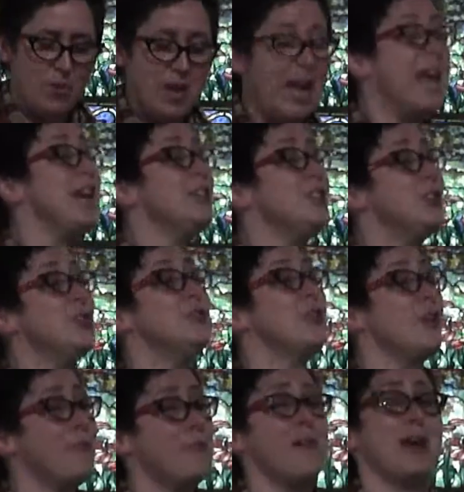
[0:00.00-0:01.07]
We can't choose
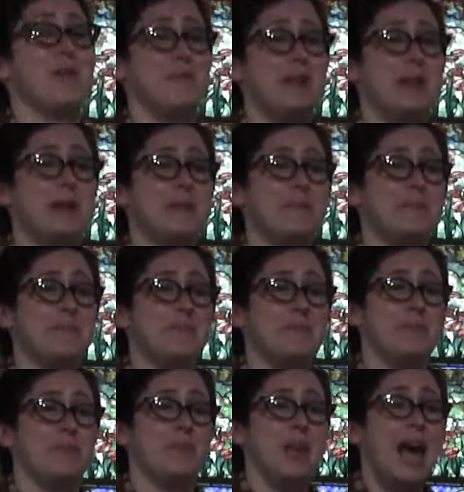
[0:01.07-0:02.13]
our family,
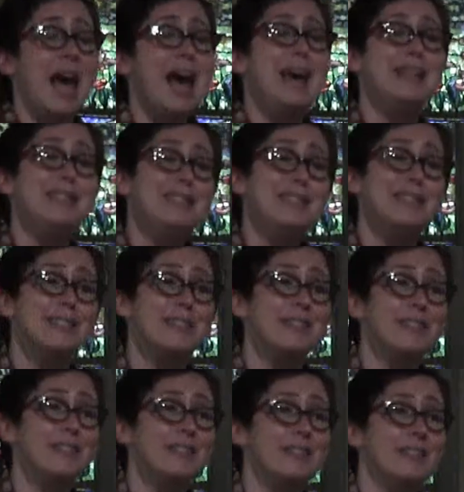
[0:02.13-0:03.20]
and
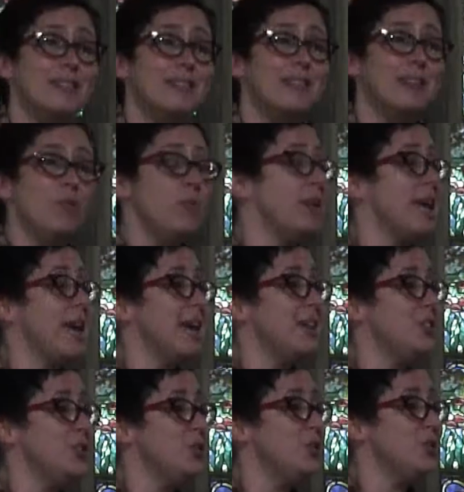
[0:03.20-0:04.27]
we
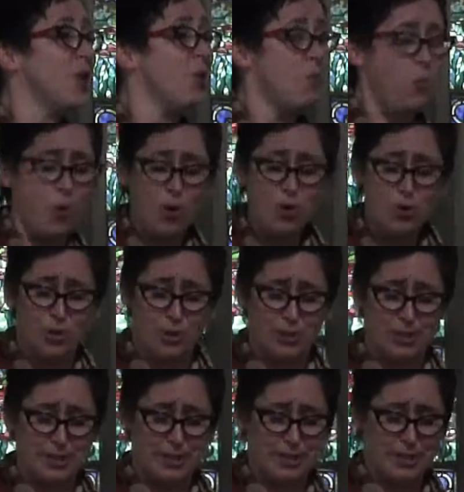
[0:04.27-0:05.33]
can't choose our
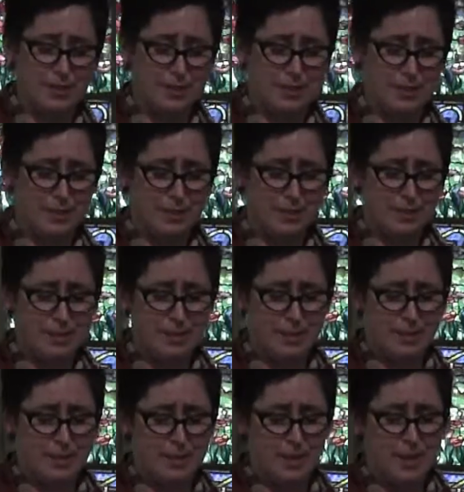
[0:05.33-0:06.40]
world.
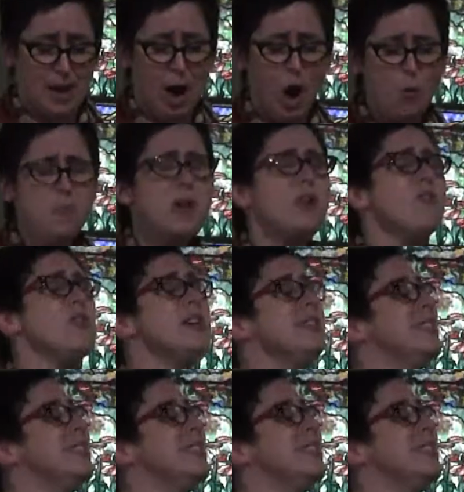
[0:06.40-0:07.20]
Our mere